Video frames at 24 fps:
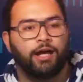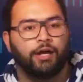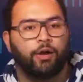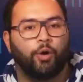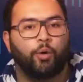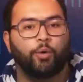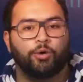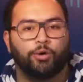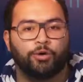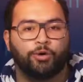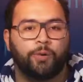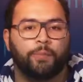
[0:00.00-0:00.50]

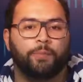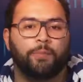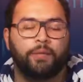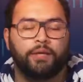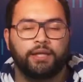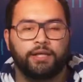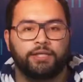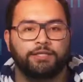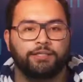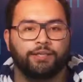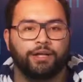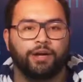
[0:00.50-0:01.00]
order a
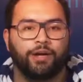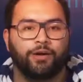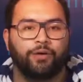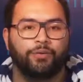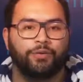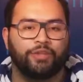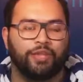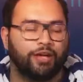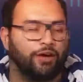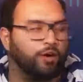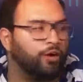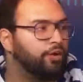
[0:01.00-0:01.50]
pizza
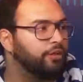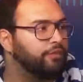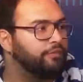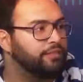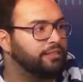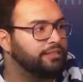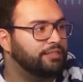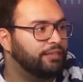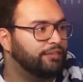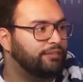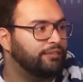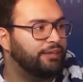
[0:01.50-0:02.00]
with all of
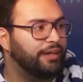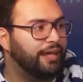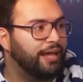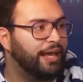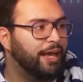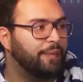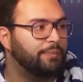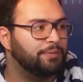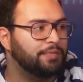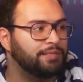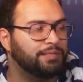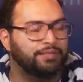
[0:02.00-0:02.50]
these different apps,